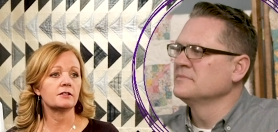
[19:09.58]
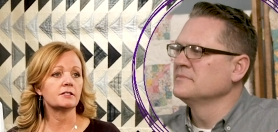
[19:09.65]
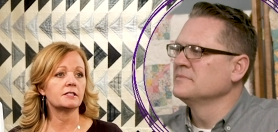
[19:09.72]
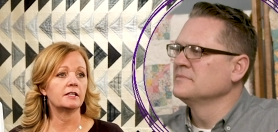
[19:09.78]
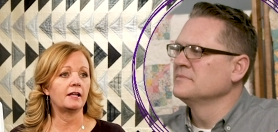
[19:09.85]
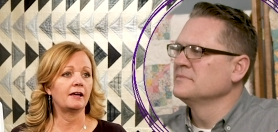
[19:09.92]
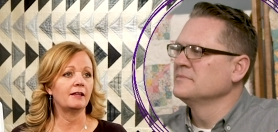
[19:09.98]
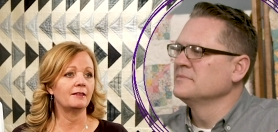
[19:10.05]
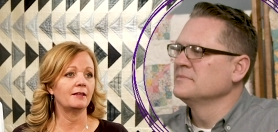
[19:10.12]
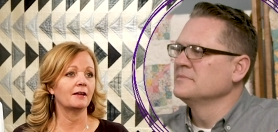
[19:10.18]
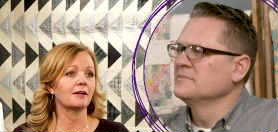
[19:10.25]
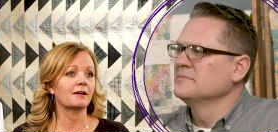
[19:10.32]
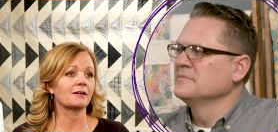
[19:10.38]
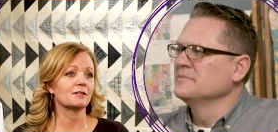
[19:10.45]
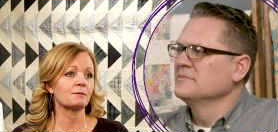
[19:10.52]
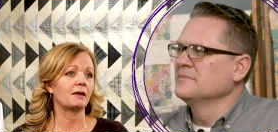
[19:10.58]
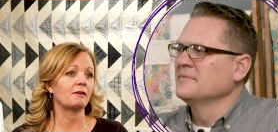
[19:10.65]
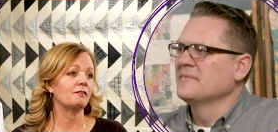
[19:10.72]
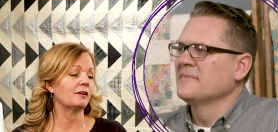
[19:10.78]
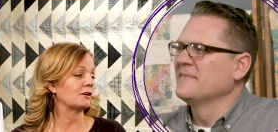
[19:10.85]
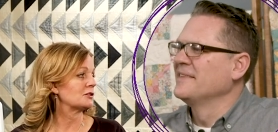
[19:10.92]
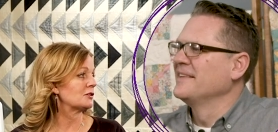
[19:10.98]
Speaker 1: today, I think, because my
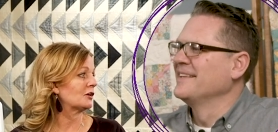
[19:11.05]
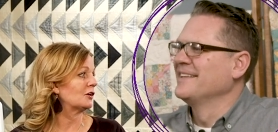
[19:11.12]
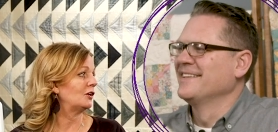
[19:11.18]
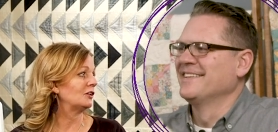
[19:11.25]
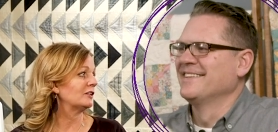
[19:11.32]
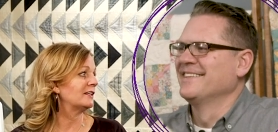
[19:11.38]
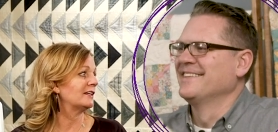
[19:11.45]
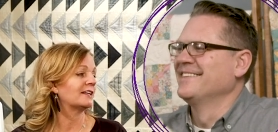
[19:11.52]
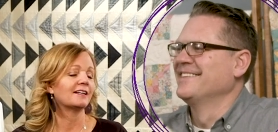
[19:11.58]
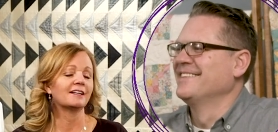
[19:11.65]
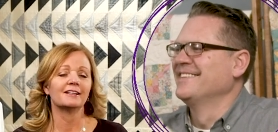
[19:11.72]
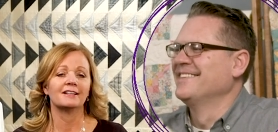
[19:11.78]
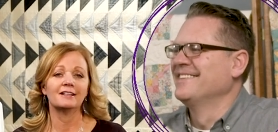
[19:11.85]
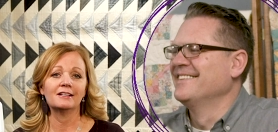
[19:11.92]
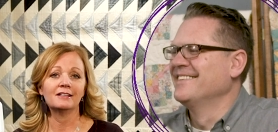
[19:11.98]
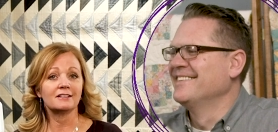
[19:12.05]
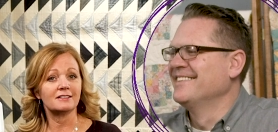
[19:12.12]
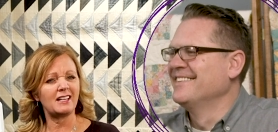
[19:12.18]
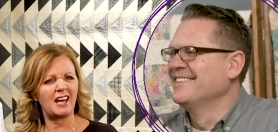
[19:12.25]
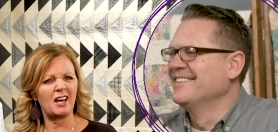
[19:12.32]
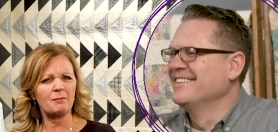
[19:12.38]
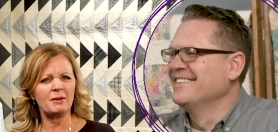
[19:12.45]
fingers are cold. Does that
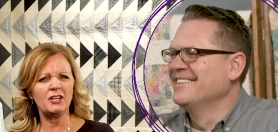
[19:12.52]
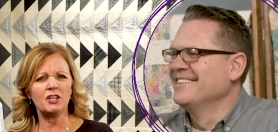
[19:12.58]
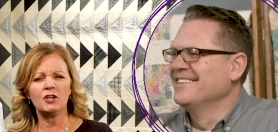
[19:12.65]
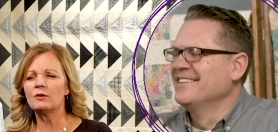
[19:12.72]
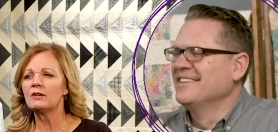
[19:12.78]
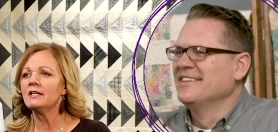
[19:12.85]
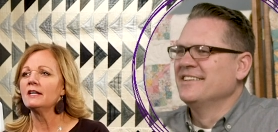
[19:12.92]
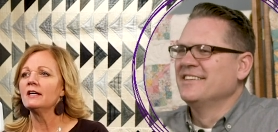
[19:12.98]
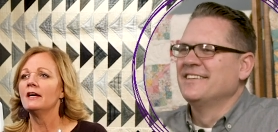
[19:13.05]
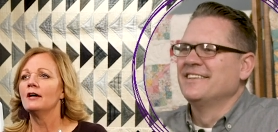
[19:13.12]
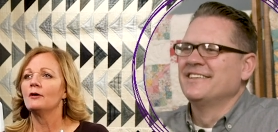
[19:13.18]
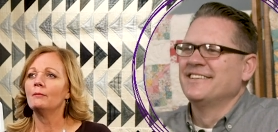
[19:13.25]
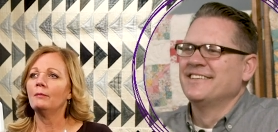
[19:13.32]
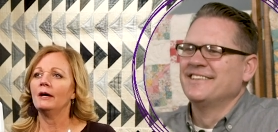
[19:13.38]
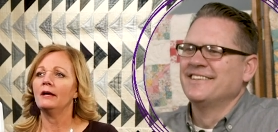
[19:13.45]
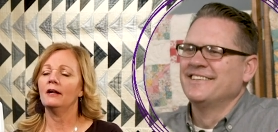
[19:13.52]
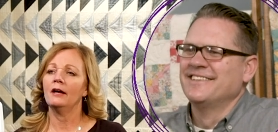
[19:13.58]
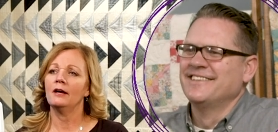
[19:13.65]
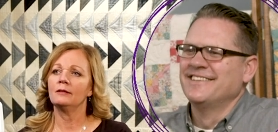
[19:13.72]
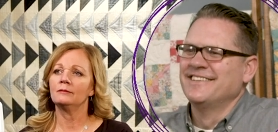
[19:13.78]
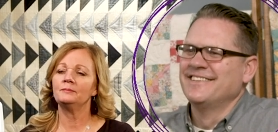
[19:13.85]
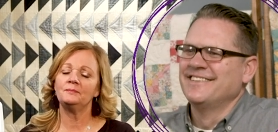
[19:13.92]
happen to you? But
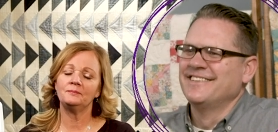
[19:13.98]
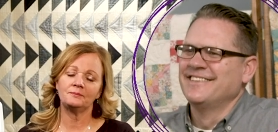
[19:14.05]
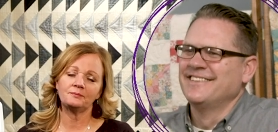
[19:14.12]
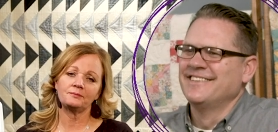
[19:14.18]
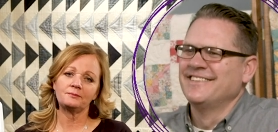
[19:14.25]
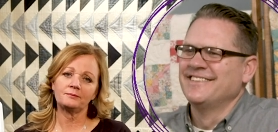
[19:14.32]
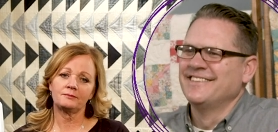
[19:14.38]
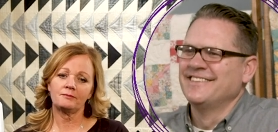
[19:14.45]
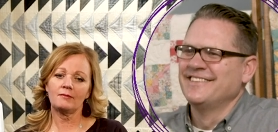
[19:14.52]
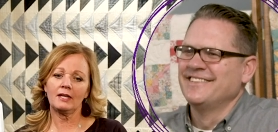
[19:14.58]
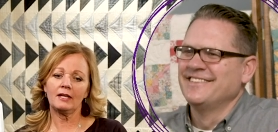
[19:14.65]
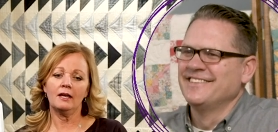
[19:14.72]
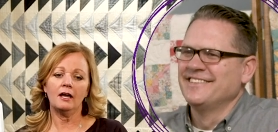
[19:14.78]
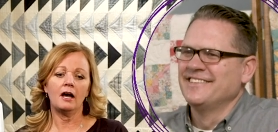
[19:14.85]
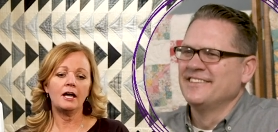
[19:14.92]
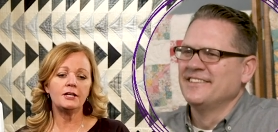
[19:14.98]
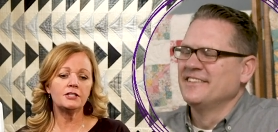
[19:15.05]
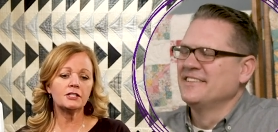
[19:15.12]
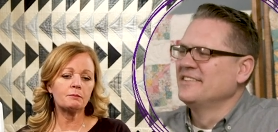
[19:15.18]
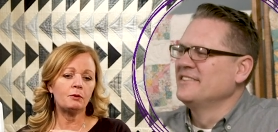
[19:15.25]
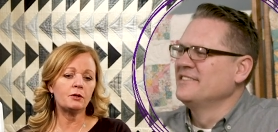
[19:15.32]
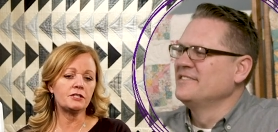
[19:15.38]
I just
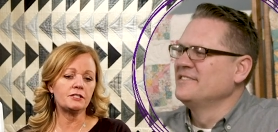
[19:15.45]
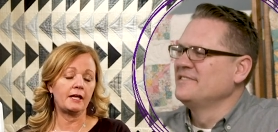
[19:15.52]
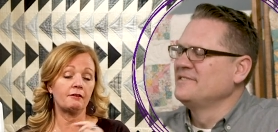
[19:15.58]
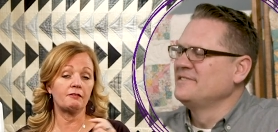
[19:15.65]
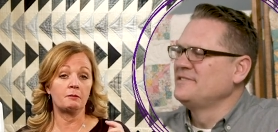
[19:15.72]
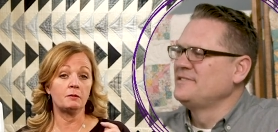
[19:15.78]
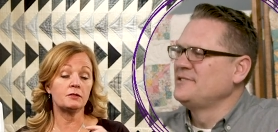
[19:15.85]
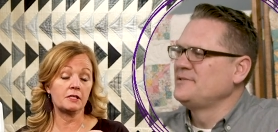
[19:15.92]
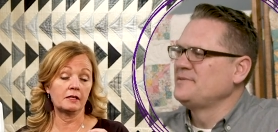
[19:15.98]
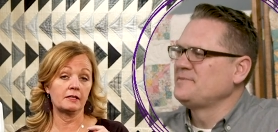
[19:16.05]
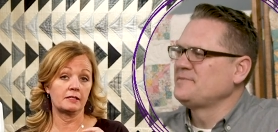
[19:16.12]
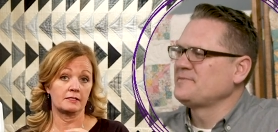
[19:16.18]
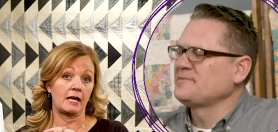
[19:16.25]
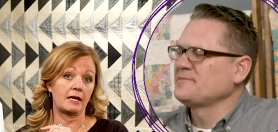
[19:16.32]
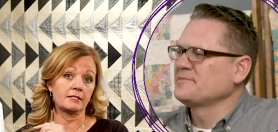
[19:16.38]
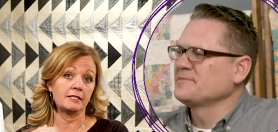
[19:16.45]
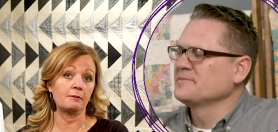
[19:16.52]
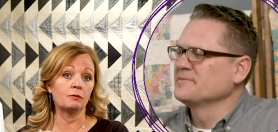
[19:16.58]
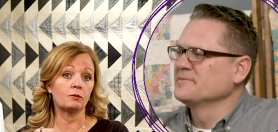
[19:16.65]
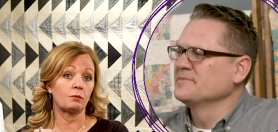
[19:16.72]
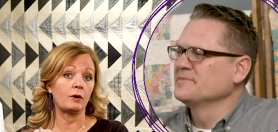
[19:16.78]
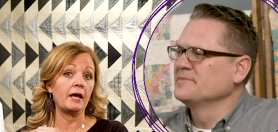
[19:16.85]
push that. If I'm using the exact same
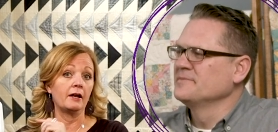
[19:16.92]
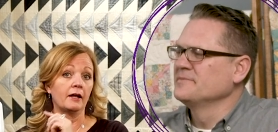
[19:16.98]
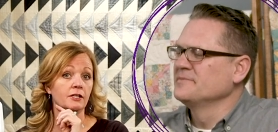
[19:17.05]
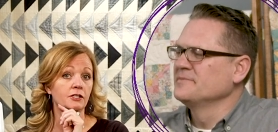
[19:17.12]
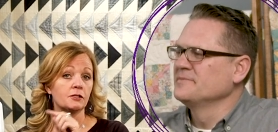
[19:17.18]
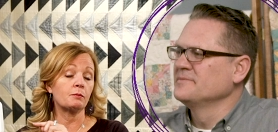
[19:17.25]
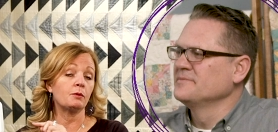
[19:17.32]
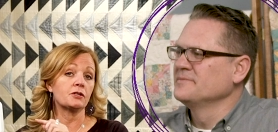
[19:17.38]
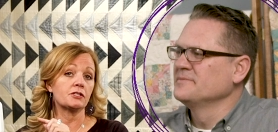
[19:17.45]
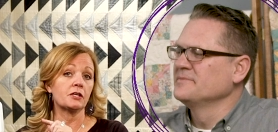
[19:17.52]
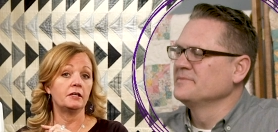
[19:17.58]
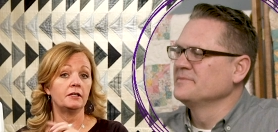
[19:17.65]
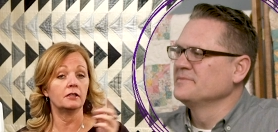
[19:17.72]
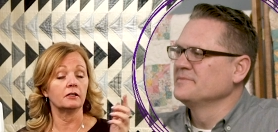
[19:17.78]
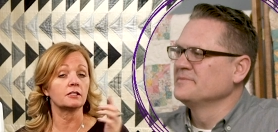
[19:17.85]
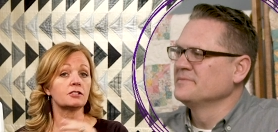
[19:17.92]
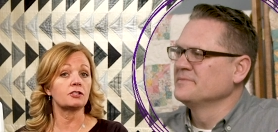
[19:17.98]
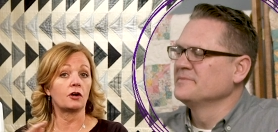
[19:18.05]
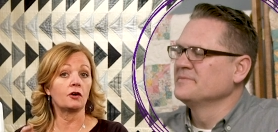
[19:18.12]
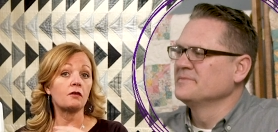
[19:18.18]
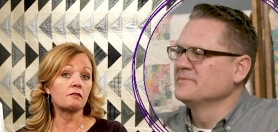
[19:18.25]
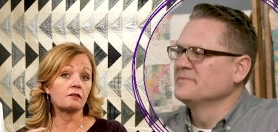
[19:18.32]
thread, I just push it and it'll start
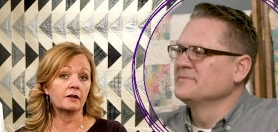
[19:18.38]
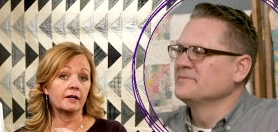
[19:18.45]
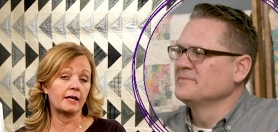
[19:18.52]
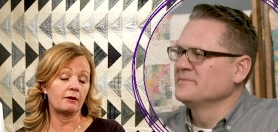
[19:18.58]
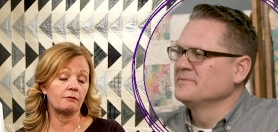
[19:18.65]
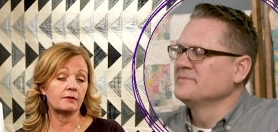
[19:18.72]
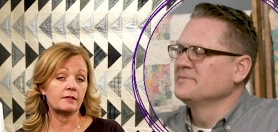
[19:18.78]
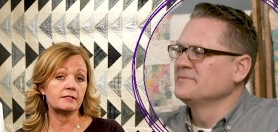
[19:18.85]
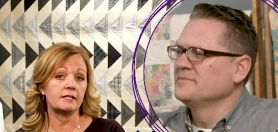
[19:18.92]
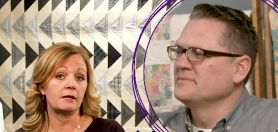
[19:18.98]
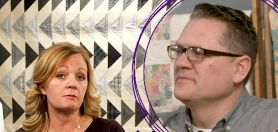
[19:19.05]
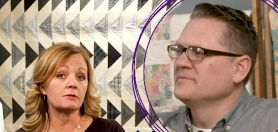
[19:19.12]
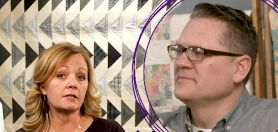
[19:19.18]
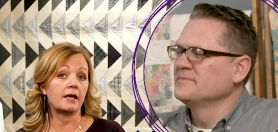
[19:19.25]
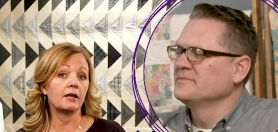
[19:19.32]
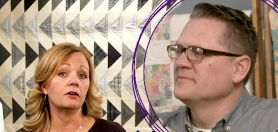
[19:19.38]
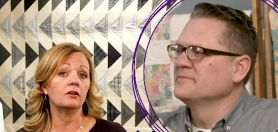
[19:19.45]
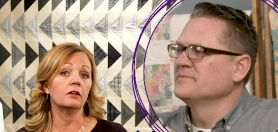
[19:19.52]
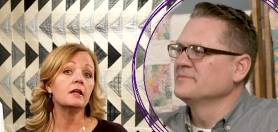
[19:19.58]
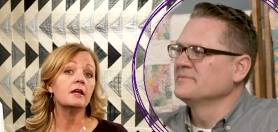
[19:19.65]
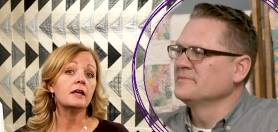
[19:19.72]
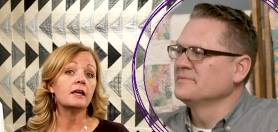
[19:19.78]
over again with the same cycle.
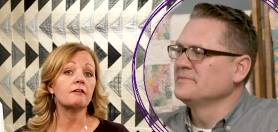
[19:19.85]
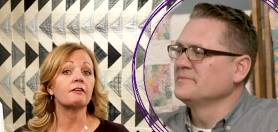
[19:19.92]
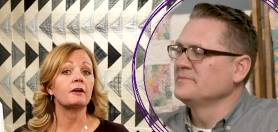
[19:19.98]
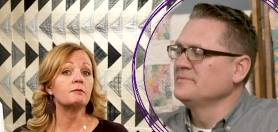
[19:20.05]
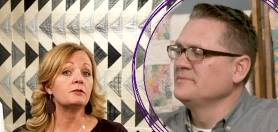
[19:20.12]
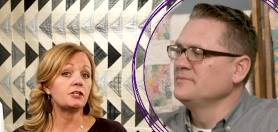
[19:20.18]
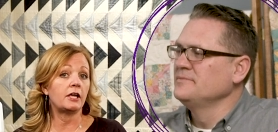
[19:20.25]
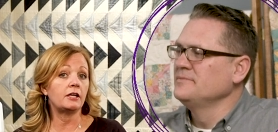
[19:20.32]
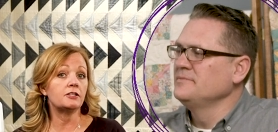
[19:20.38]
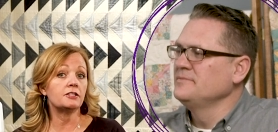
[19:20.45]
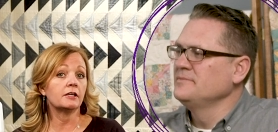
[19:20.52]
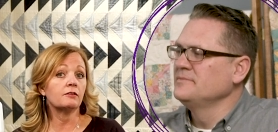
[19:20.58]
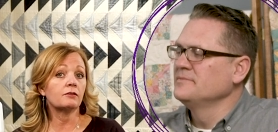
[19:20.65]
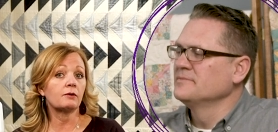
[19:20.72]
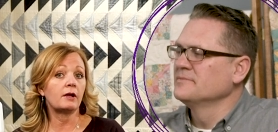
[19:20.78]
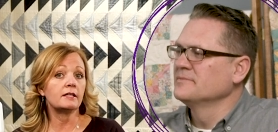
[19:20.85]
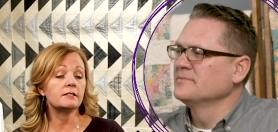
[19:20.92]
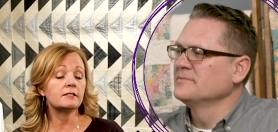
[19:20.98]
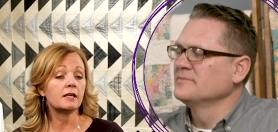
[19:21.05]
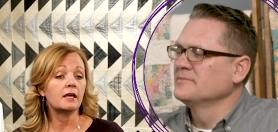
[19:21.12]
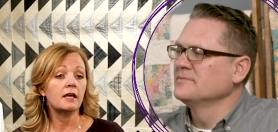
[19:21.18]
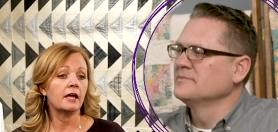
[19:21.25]
If I'm changing threads,
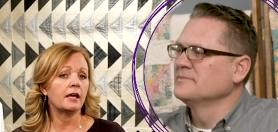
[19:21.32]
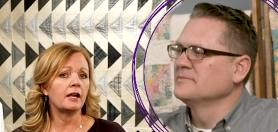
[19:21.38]
and I